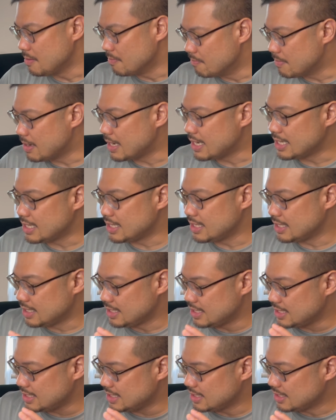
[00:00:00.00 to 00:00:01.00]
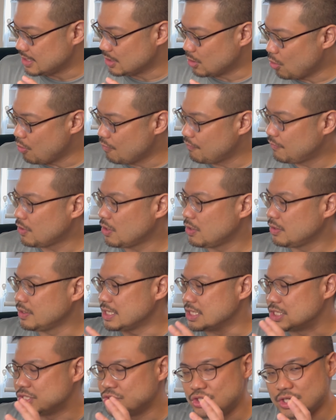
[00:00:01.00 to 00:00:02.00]
But overall,
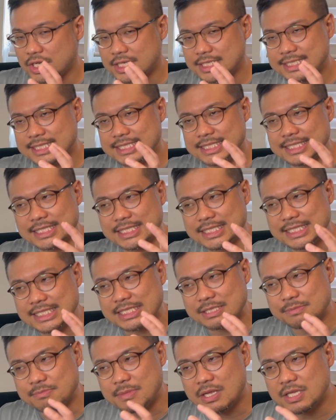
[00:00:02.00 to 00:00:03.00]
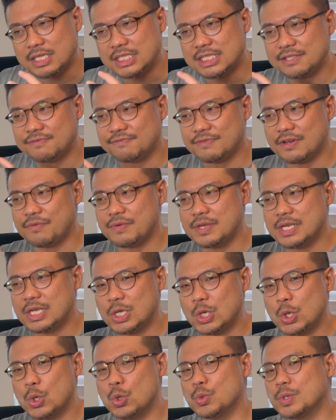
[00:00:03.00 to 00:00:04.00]
it just smells very
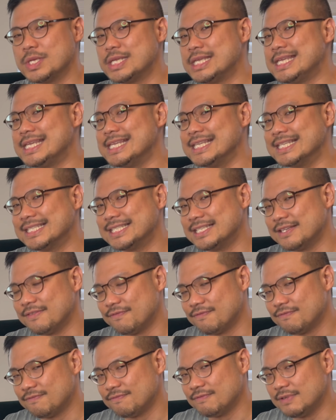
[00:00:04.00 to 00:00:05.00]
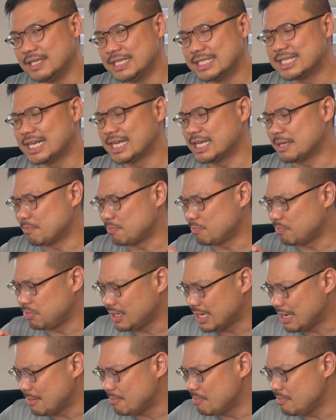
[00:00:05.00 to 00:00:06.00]
cohesive. It's like a
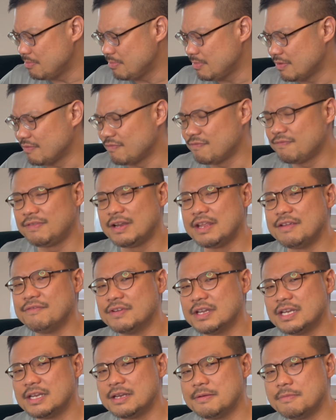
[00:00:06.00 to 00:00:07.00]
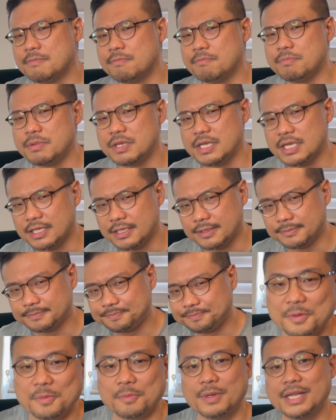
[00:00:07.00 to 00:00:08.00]
plum flavored beer.
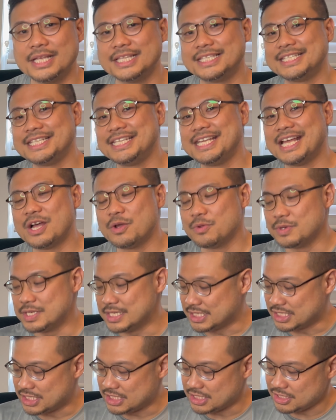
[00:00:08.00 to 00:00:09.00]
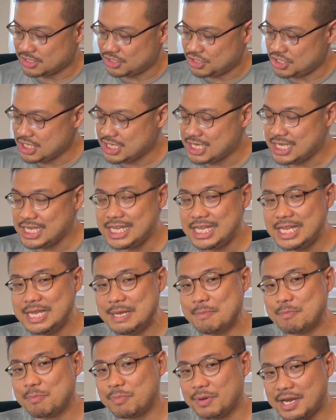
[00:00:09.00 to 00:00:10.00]
Let's see how this
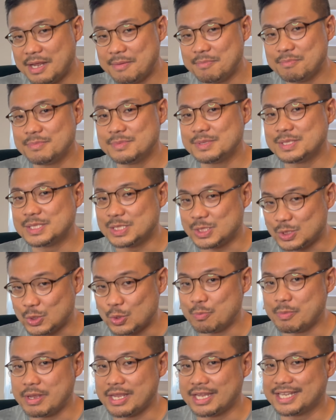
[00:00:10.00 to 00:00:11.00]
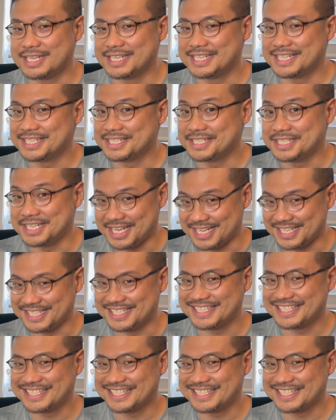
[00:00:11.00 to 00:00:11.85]
Cheeky Plum Somek tastes.